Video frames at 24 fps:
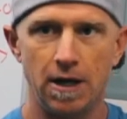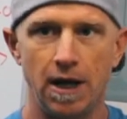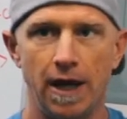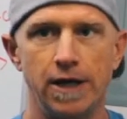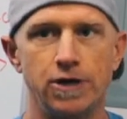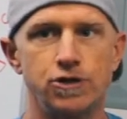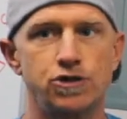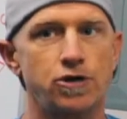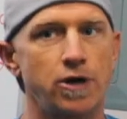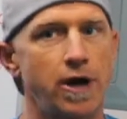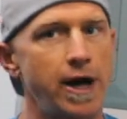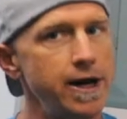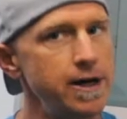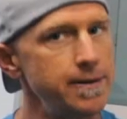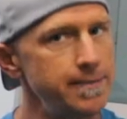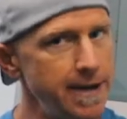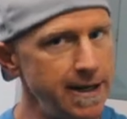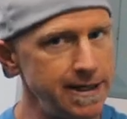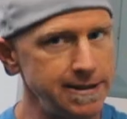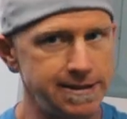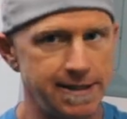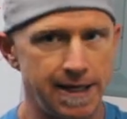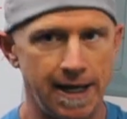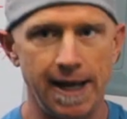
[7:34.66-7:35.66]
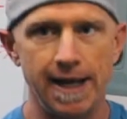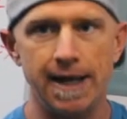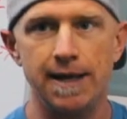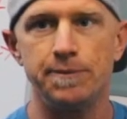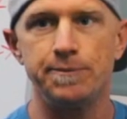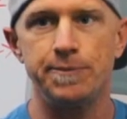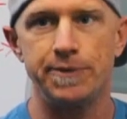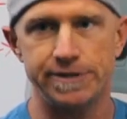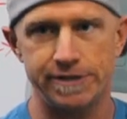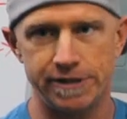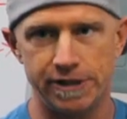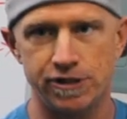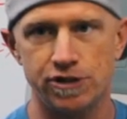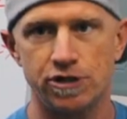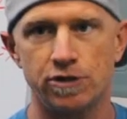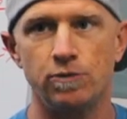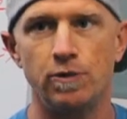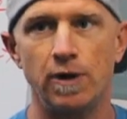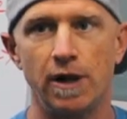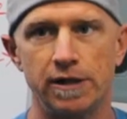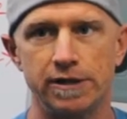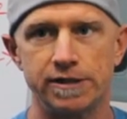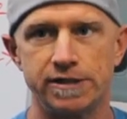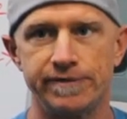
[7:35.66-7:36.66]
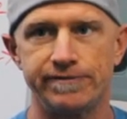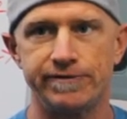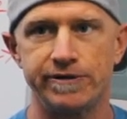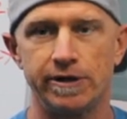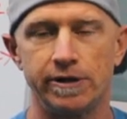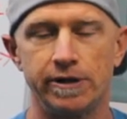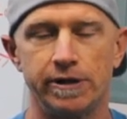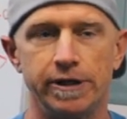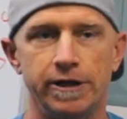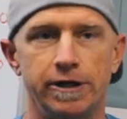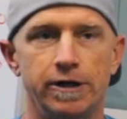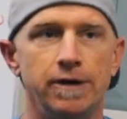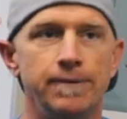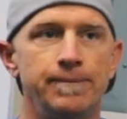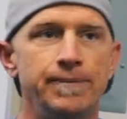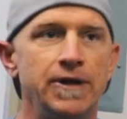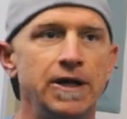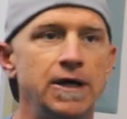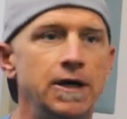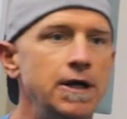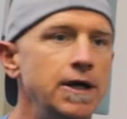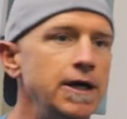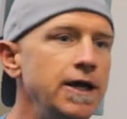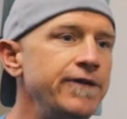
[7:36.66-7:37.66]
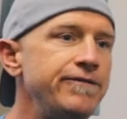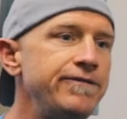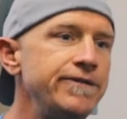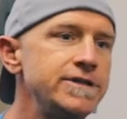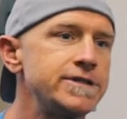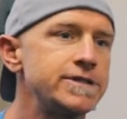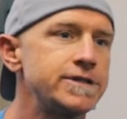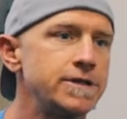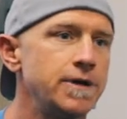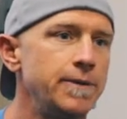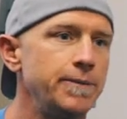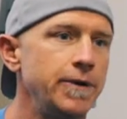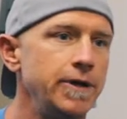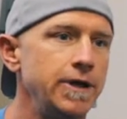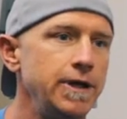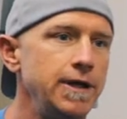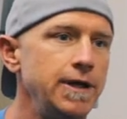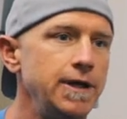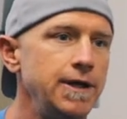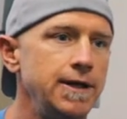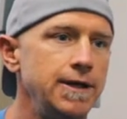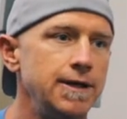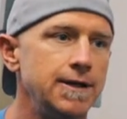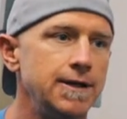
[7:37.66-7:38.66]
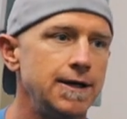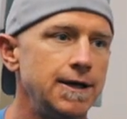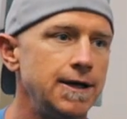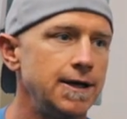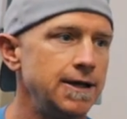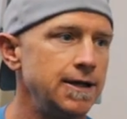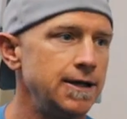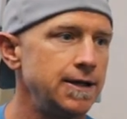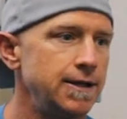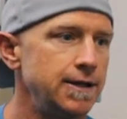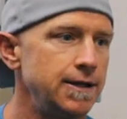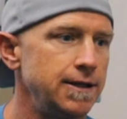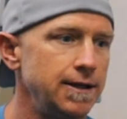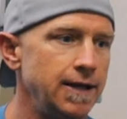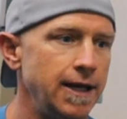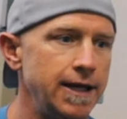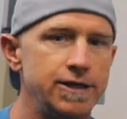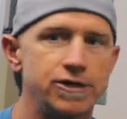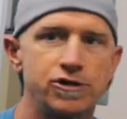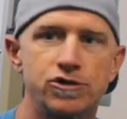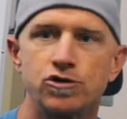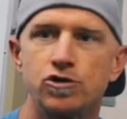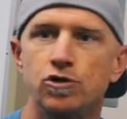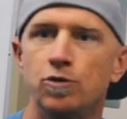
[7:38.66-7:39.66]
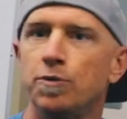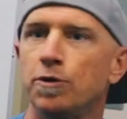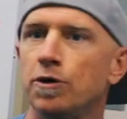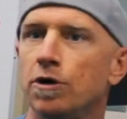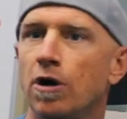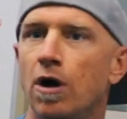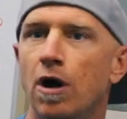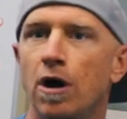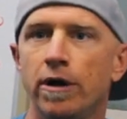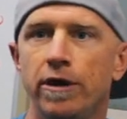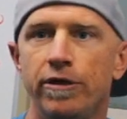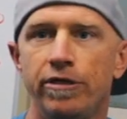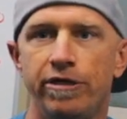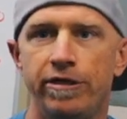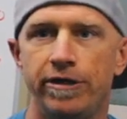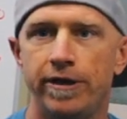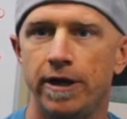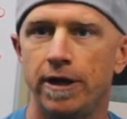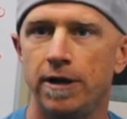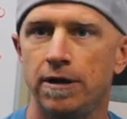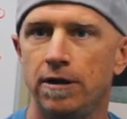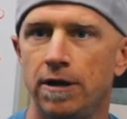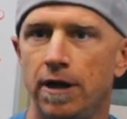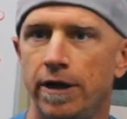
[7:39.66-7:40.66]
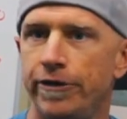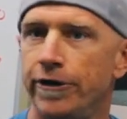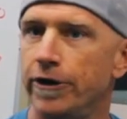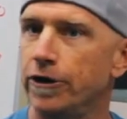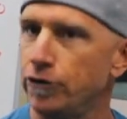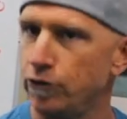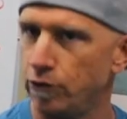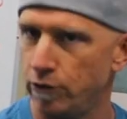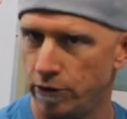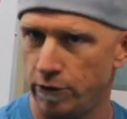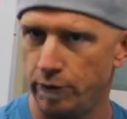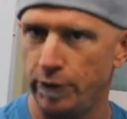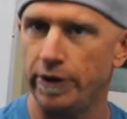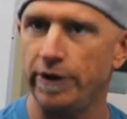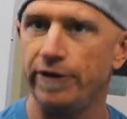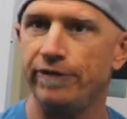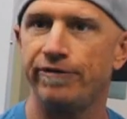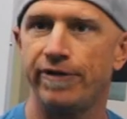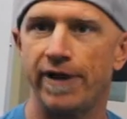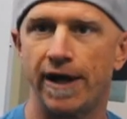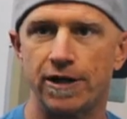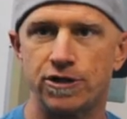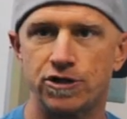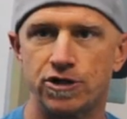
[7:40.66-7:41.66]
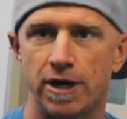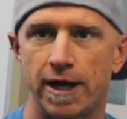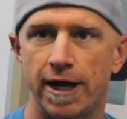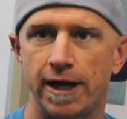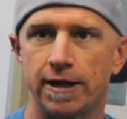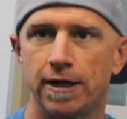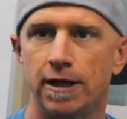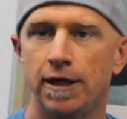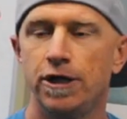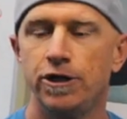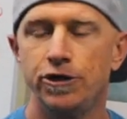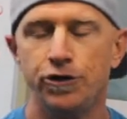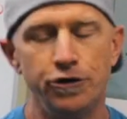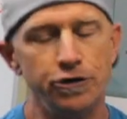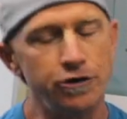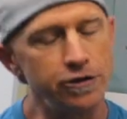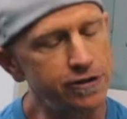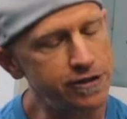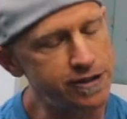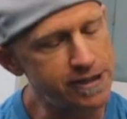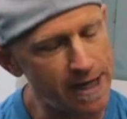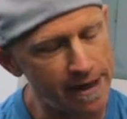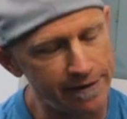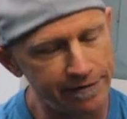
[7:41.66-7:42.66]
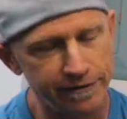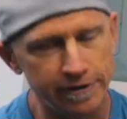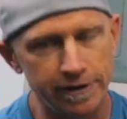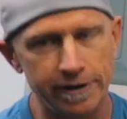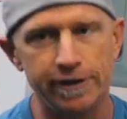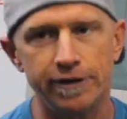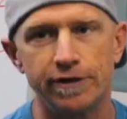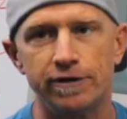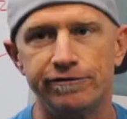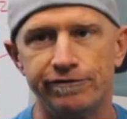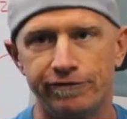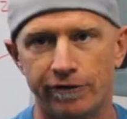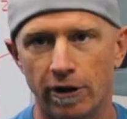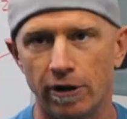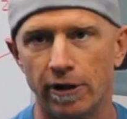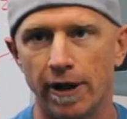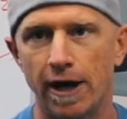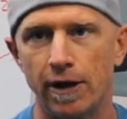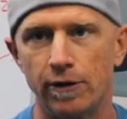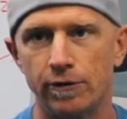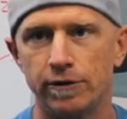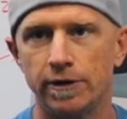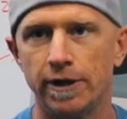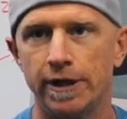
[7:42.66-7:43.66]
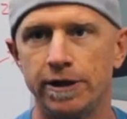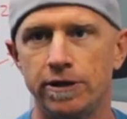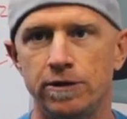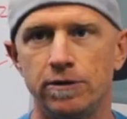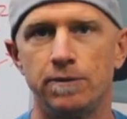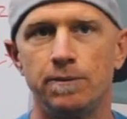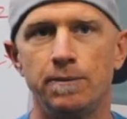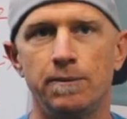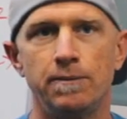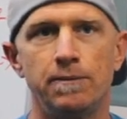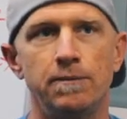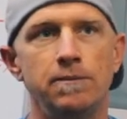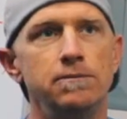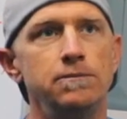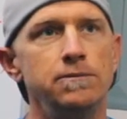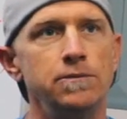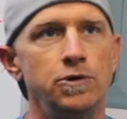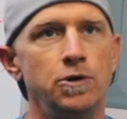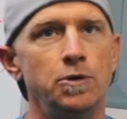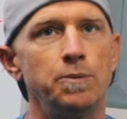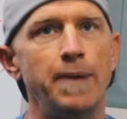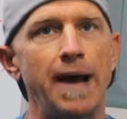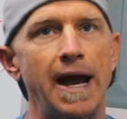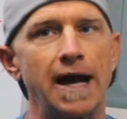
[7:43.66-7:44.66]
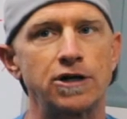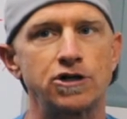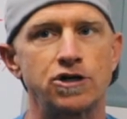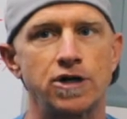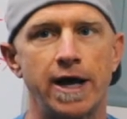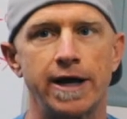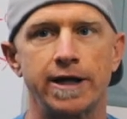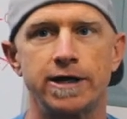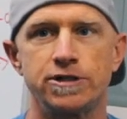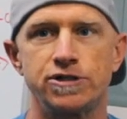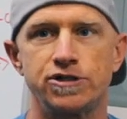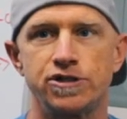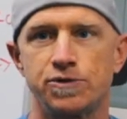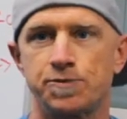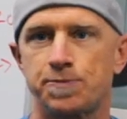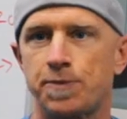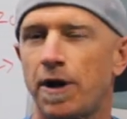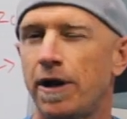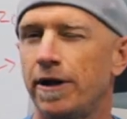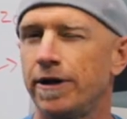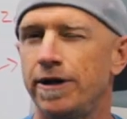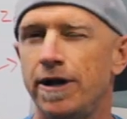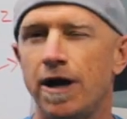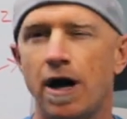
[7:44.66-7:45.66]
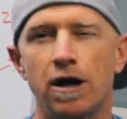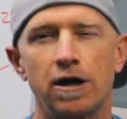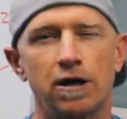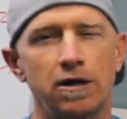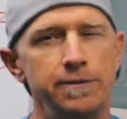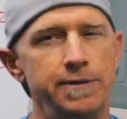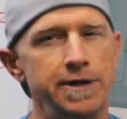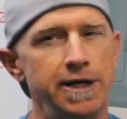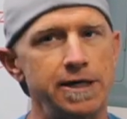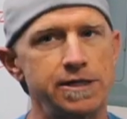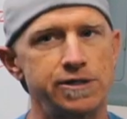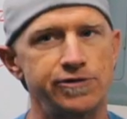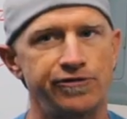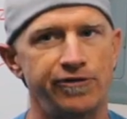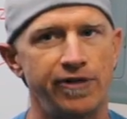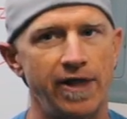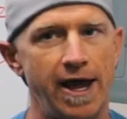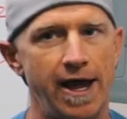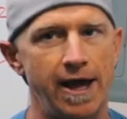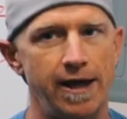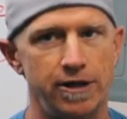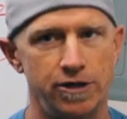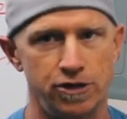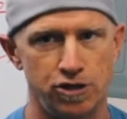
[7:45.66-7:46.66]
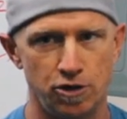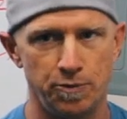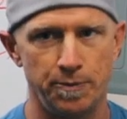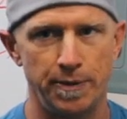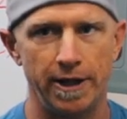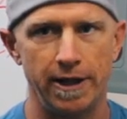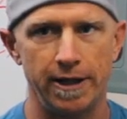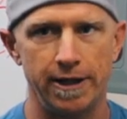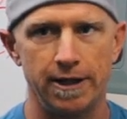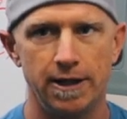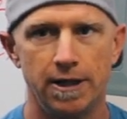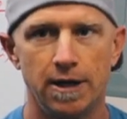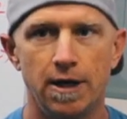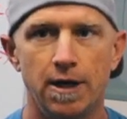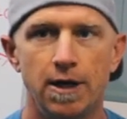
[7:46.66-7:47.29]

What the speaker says: and try to maintain position relative to the leader. If it's somebody like super long and thin and they're doing a really flat track, you're definitely going to fall out. Like your back track is just probably not going to be as flat as your belly.